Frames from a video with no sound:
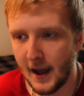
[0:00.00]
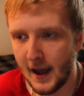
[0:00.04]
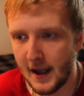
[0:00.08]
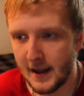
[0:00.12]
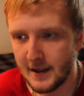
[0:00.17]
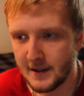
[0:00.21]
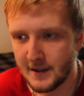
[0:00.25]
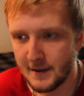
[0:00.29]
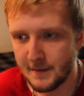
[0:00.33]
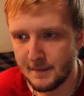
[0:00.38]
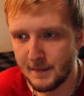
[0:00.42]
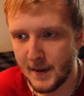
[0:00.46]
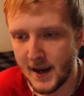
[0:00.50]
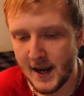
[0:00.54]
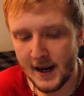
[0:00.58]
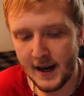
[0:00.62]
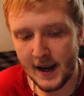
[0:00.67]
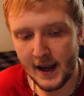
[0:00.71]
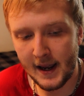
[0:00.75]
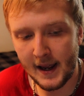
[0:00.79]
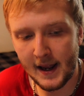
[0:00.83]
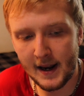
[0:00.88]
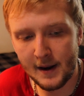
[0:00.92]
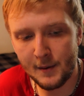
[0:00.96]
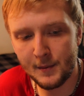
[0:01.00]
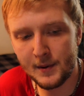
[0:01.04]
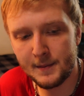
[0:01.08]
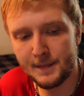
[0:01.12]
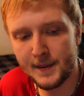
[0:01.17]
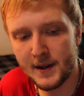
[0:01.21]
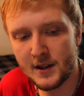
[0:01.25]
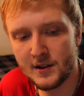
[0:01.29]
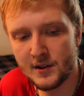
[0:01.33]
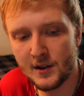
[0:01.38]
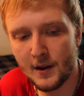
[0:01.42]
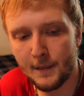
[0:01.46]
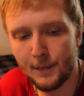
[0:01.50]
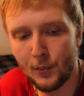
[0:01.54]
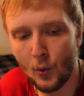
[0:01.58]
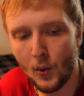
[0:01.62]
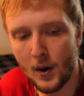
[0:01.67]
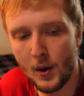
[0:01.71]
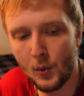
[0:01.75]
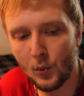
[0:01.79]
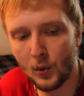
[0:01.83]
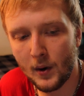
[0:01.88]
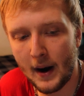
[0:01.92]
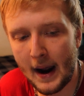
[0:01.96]
and demeaning, and it would be to the
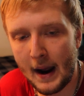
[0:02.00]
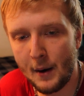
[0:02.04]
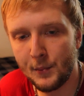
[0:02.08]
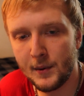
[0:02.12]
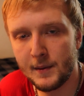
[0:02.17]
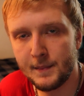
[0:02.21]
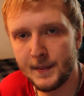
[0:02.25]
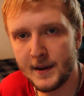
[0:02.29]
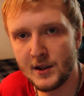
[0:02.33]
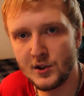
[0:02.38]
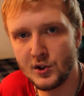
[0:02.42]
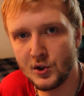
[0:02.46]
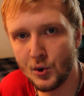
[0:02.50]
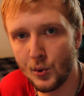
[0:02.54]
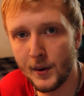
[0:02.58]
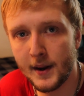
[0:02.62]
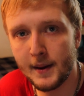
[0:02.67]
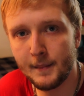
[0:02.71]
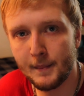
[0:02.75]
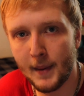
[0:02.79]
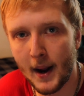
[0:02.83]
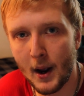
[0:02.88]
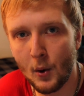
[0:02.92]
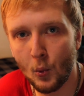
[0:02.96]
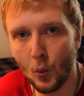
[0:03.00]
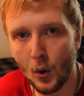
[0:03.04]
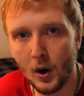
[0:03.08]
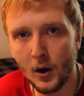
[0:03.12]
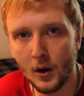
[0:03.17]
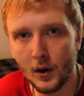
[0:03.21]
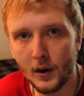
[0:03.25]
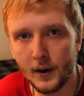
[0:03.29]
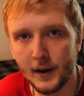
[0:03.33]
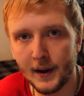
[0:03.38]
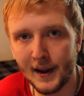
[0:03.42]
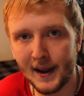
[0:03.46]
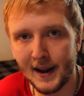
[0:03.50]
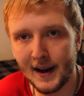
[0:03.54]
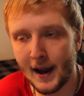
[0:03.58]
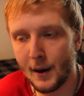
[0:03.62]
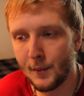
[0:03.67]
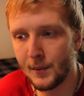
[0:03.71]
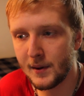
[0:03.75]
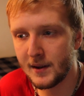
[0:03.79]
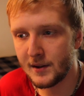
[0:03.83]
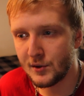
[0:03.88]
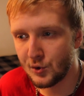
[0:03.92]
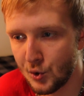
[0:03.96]
point where I would be doing my work, and I
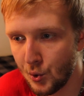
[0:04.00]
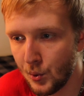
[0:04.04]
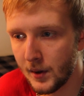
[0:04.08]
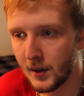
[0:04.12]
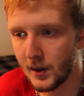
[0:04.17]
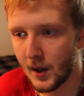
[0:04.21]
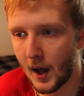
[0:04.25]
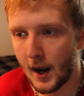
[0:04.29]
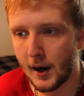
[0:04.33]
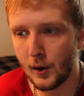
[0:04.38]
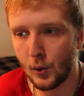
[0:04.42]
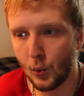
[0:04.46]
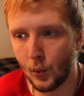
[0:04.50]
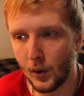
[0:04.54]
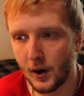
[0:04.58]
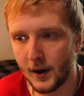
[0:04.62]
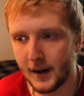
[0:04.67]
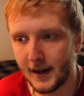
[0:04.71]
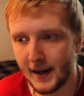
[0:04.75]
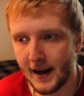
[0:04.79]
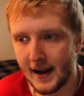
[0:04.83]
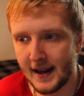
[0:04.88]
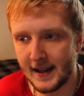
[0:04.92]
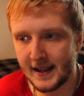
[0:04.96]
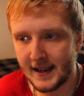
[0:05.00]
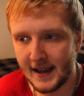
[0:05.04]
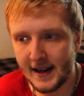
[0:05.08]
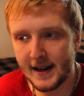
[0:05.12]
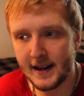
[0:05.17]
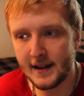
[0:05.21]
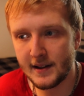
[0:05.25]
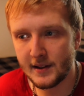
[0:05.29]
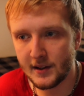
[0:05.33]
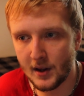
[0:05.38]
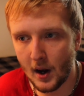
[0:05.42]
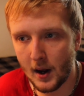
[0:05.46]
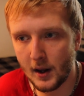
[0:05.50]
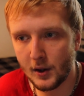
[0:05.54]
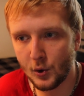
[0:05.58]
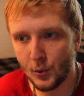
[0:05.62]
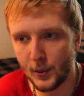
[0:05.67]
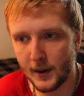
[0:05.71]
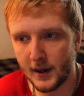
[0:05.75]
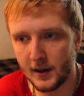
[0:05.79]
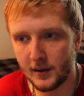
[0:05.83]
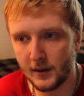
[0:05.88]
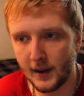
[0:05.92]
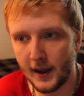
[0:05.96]
would do a lot of work, and I'd get it done
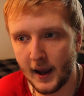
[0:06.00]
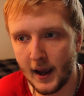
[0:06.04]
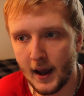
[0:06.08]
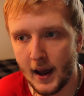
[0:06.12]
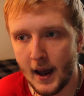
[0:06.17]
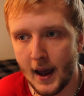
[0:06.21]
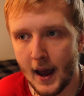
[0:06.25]
quickly,